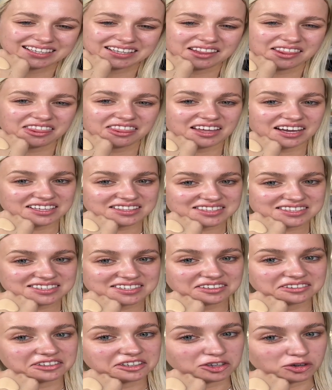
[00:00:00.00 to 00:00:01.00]
That's
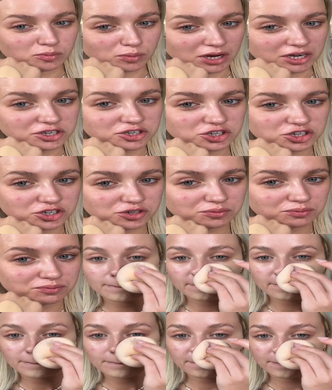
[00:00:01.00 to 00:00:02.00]
a little much.
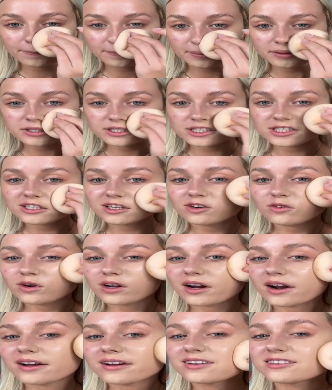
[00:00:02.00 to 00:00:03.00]
But you know
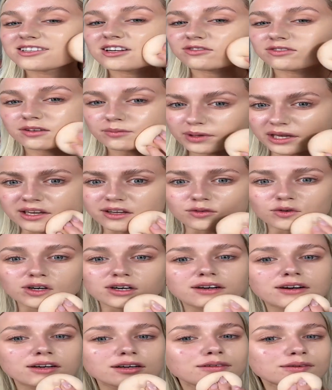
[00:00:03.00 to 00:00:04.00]
what? I could definitely make it
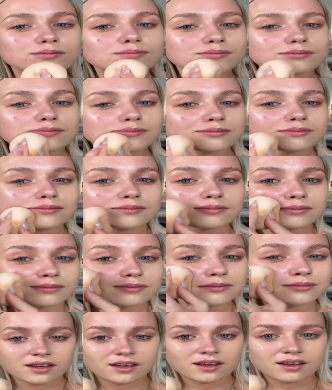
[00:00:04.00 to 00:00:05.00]
work.
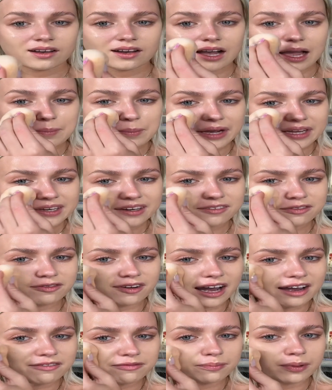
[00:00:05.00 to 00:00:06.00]
I might need
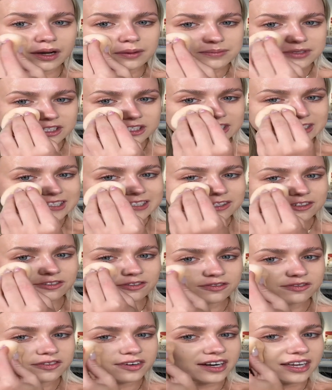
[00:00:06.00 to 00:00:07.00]
5 pumps just to
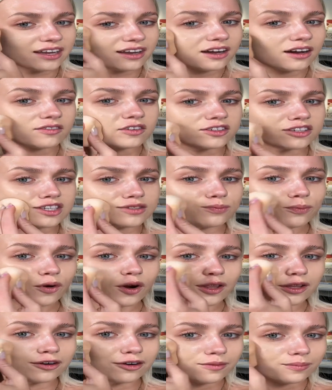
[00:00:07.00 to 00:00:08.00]
freaking cover this
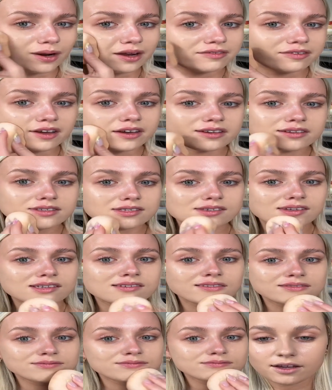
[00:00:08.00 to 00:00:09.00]
boiler on my face.
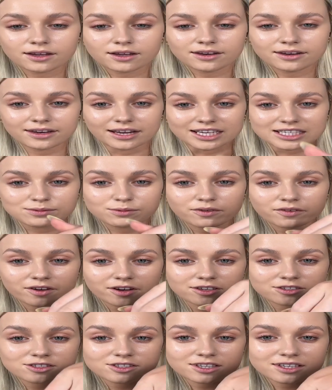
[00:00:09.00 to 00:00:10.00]
Next, moving
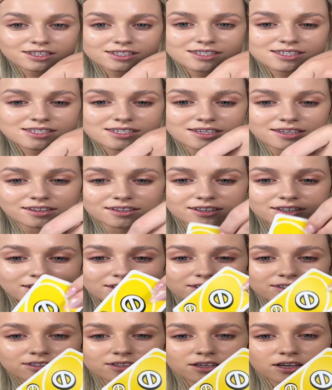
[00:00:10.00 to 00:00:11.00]
on to the concealer.
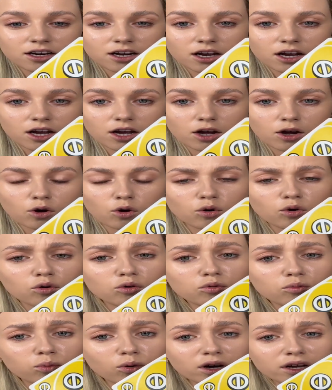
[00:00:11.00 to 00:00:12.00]

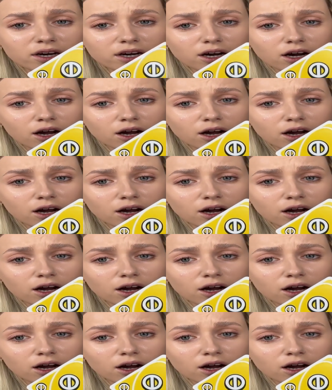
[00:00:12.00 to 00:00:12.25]
Oh, what?